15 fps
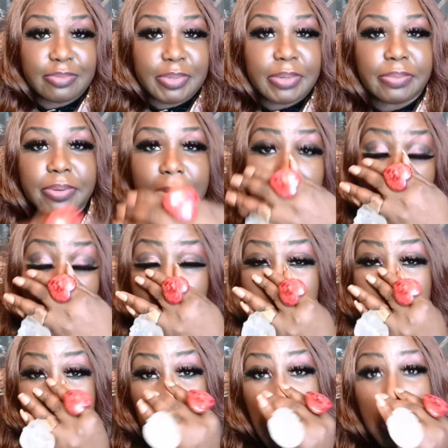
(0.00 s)
Remember,
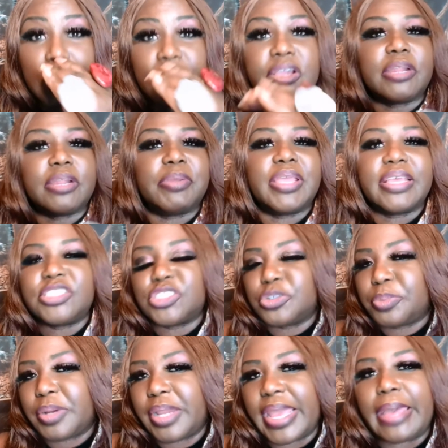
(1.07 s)
you're going to be
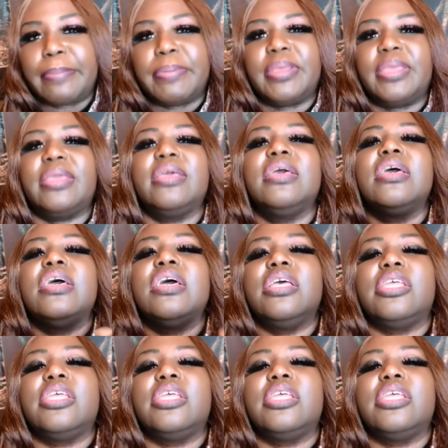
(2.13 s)
super happy,